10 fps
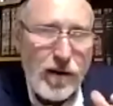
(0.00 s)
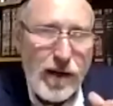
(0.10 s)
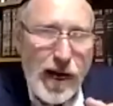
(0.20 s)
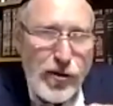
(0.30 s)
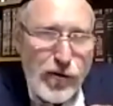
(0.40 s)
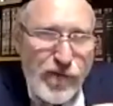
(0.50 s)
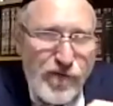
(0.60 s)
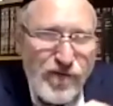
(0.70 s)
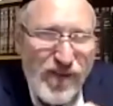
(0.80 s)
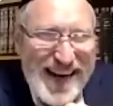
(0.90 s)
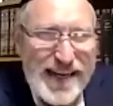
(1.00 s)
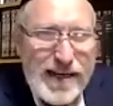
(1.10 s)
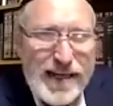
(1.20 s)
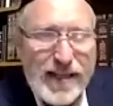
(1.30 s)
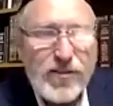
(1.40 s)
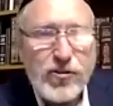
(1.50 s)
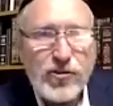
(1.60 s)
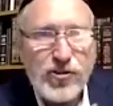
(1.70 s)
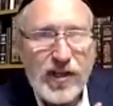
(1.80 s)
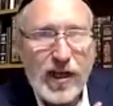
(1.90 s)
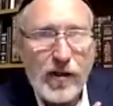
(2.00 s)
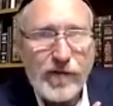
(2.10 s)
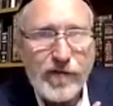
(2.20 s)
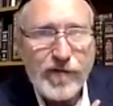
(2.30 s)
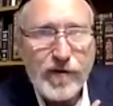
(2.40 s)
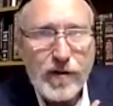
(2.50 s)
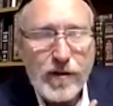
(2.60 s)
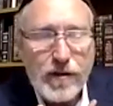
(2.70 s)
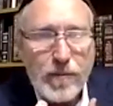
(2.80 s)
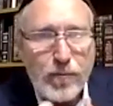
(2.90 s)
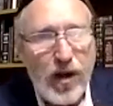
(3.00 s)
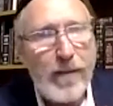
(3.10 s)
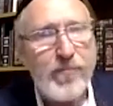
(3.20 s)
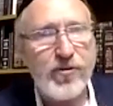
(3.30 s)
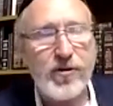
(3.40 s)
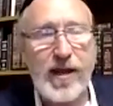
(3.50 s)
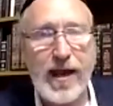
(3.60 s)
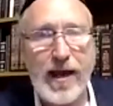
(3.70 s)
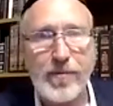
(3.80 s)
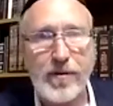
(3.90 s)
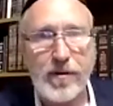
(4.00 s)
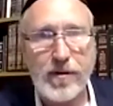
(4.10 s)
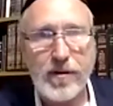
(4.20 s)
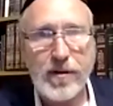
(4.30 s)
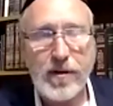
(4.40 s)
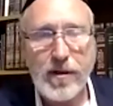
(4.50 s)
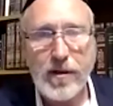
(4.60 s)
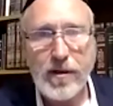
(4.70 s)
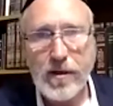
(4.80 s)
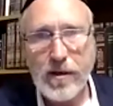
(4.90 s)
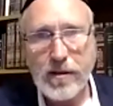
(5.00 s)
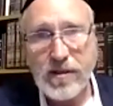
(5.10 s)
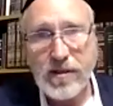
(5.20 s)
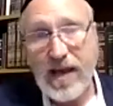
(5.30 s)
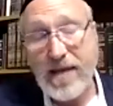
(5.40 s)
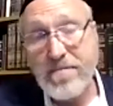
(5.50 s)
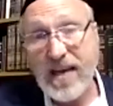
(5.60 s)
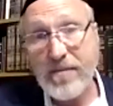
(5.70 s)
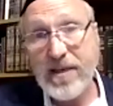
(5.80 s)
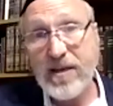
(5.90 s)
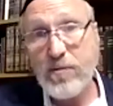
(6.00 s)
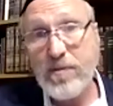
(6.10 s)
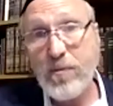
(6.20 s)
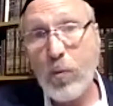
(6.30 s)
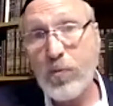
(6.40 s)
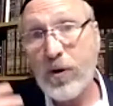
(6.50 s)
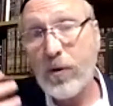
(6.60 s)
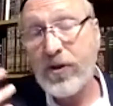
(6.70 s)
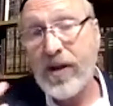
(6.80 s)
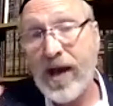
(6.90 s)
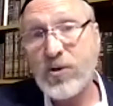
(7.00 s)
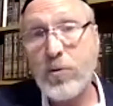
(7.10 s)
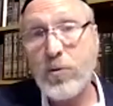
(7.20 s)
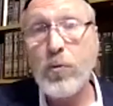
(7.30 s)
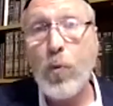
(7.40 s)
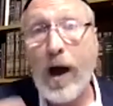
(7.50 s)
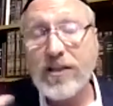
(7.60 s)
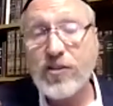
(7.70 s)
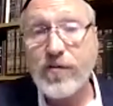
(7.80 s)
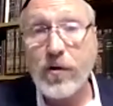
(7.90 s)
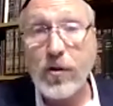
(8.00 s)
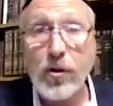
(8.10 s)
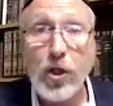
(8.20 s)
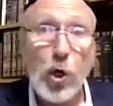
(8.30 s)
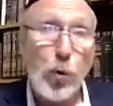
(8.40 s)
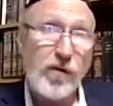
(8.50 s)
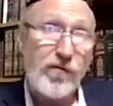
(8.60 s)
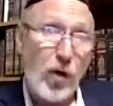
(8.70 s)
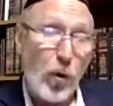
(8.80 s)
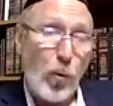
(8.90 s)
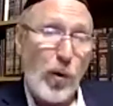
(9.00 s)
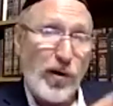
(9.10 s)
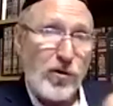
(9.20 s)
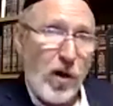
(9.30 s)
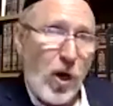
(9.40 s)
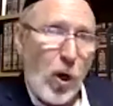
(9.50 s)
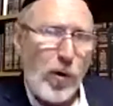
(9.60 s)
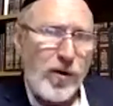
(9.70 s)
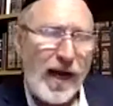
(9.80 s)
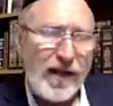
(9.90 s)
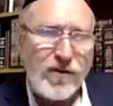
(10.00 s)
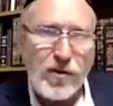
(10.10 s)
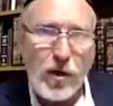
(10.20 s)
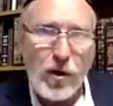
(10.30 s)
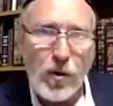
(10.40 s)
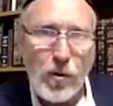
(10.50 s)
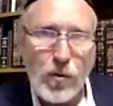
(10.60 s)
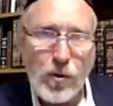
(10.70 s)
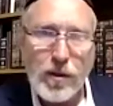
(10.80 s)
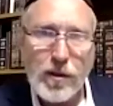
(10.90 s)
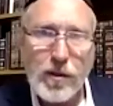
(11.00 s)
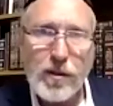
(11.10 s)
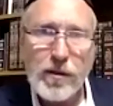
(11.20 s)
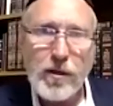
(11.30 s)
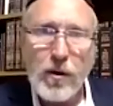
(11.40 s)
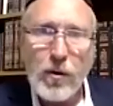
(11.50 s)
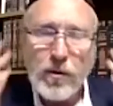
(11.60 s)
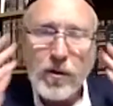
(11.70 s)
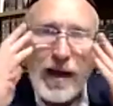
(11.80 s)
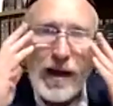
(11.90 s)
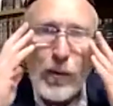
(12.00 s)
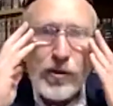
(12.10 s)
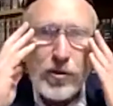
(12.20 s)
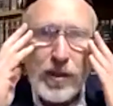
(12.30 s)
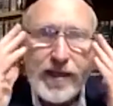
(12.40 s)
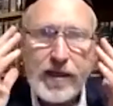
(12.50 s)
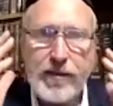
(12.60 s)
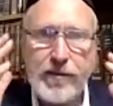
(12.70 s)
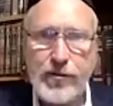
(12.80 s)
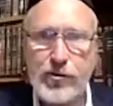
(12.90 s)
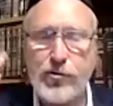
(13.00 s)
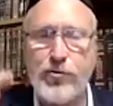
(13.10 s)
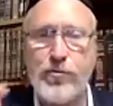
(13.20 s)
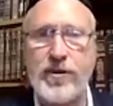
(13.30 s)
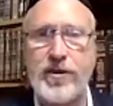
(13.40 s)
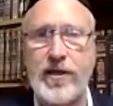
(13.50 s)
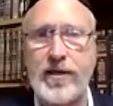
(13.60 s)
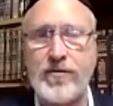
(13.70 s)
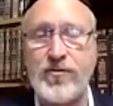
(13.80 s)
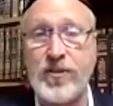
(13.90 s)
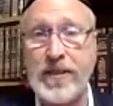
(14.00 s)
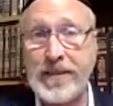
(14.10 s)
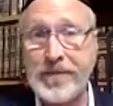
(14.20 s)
and you're fighting against yourself, problems are going to happen. This guy, maybe the Nazir would have been watchful, would have known where to go or not to go. You know how when you're like in tune with things